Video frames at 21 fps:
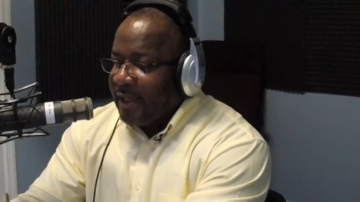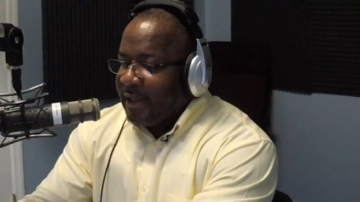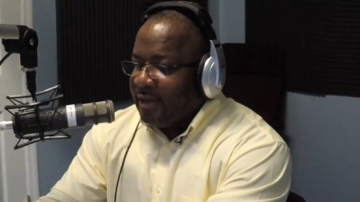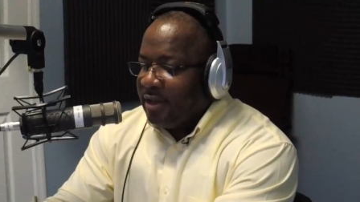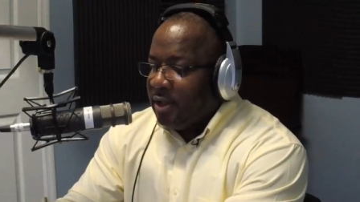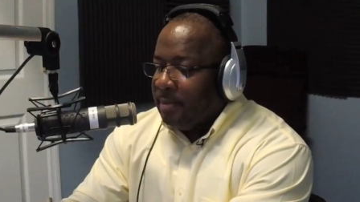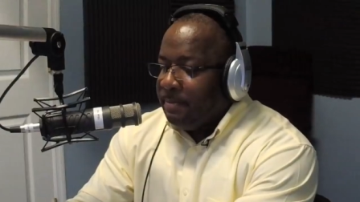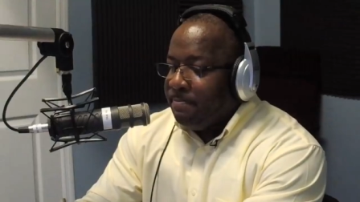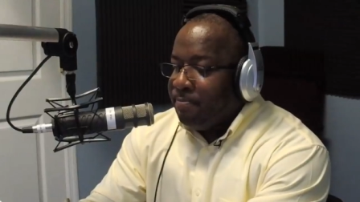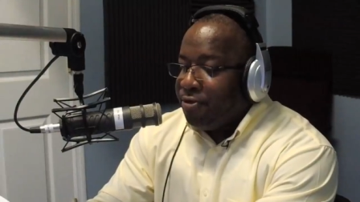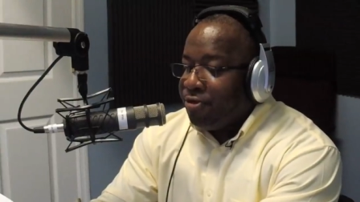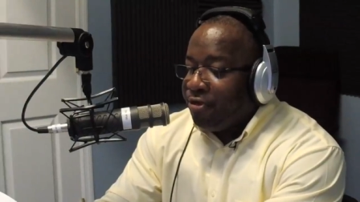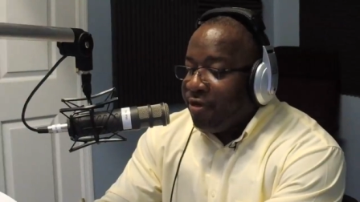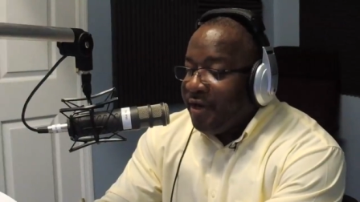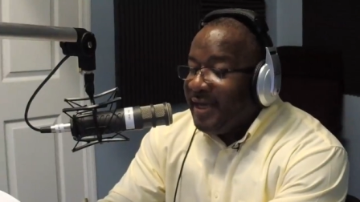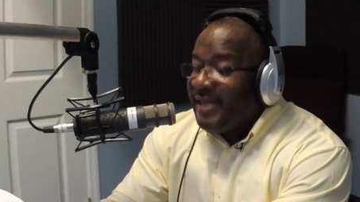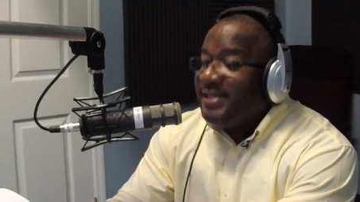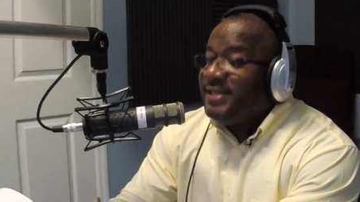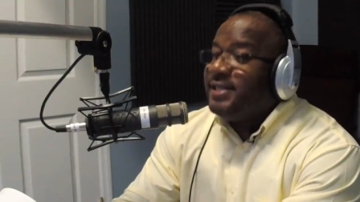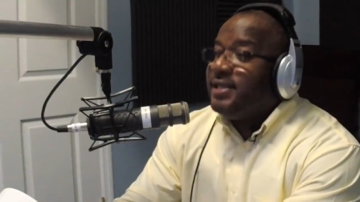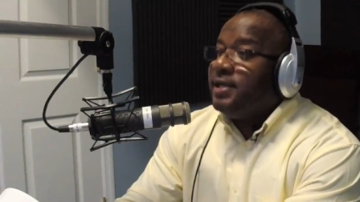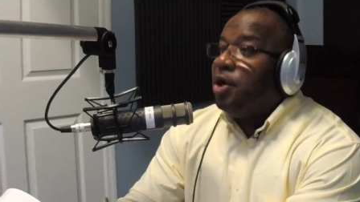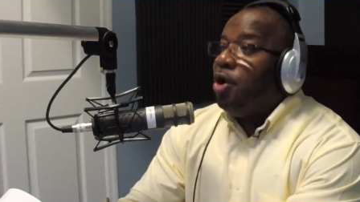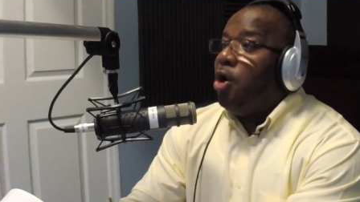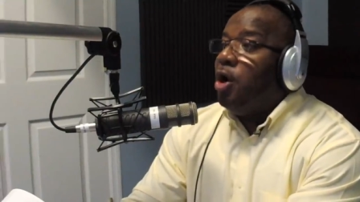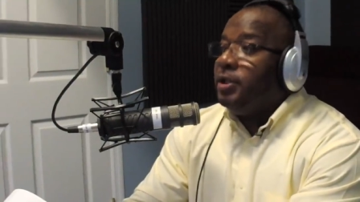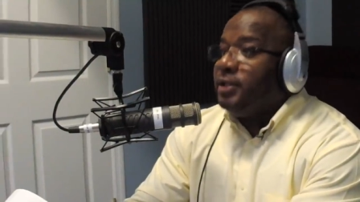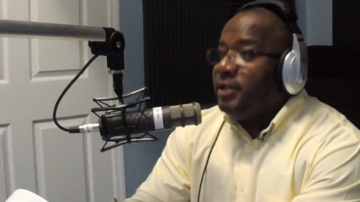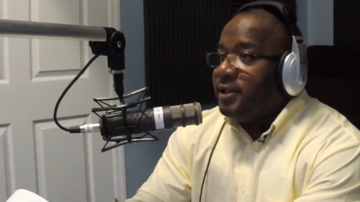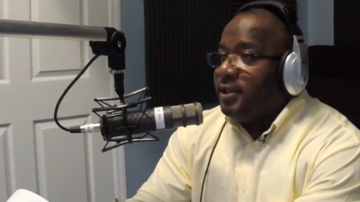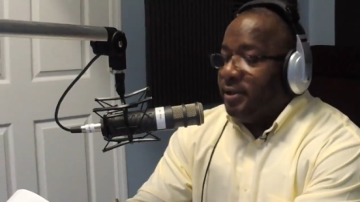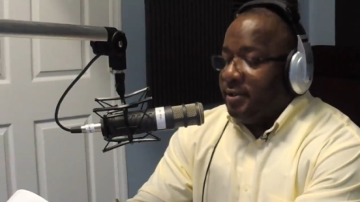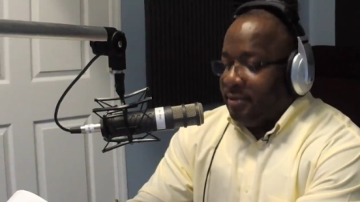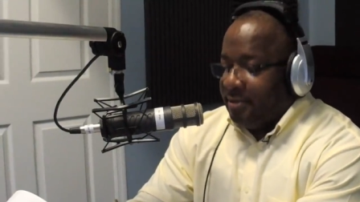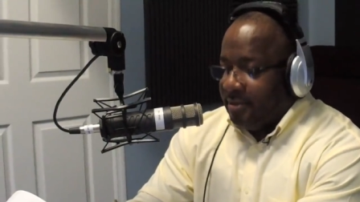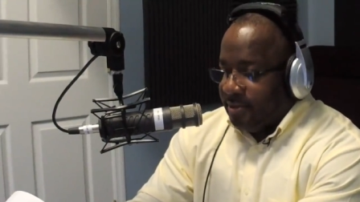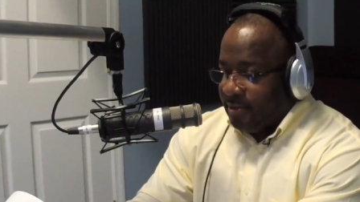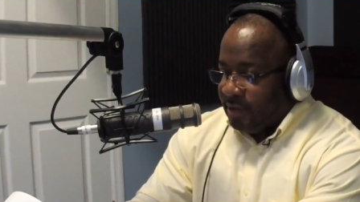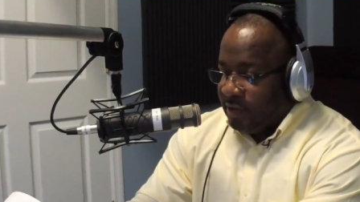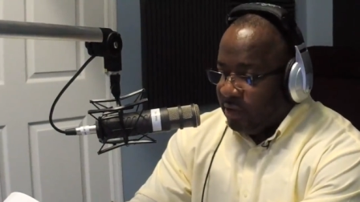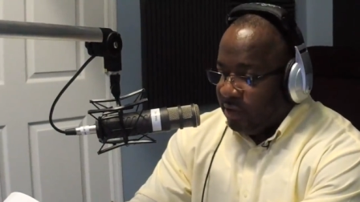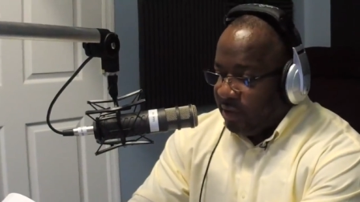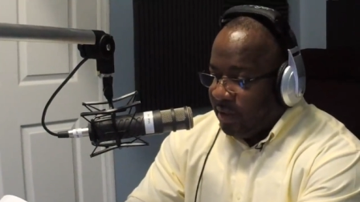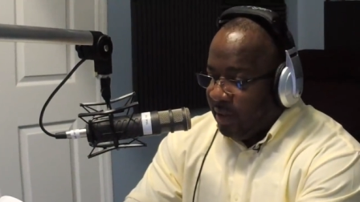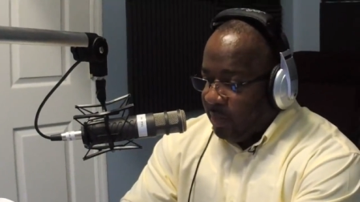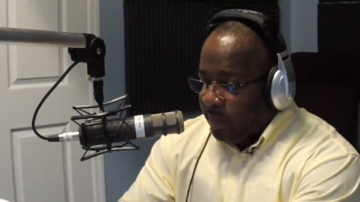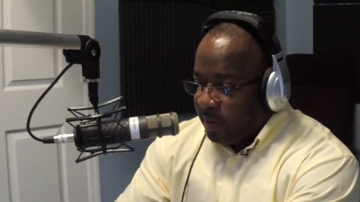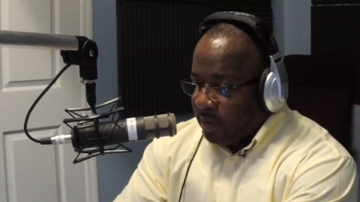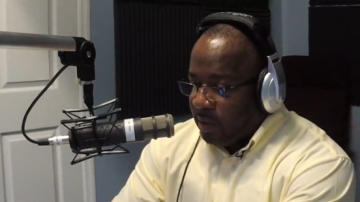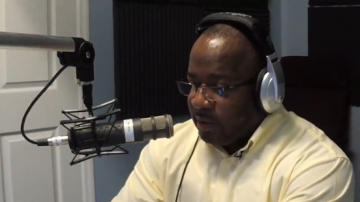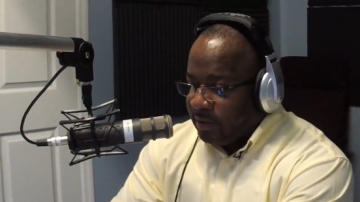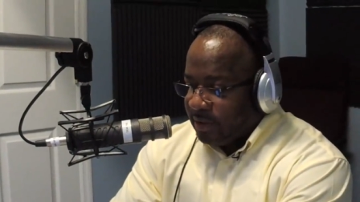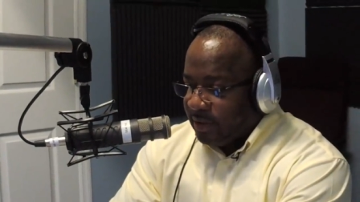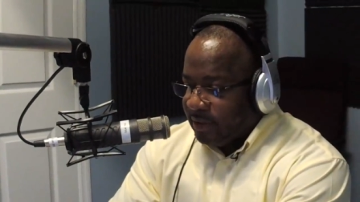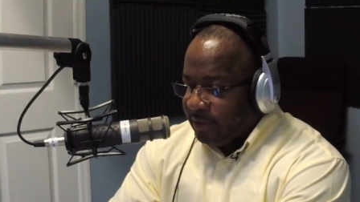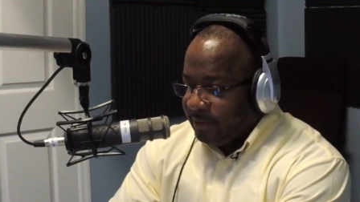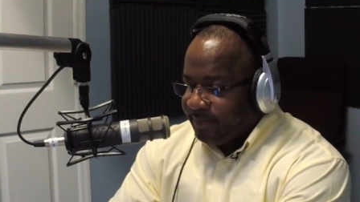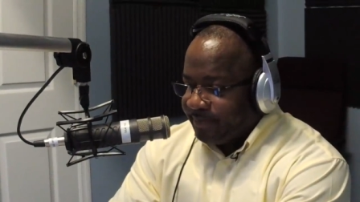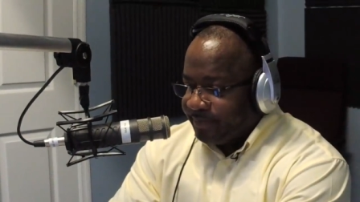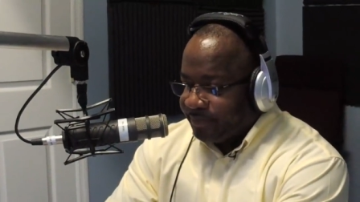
the brazen altar, circular wood altar,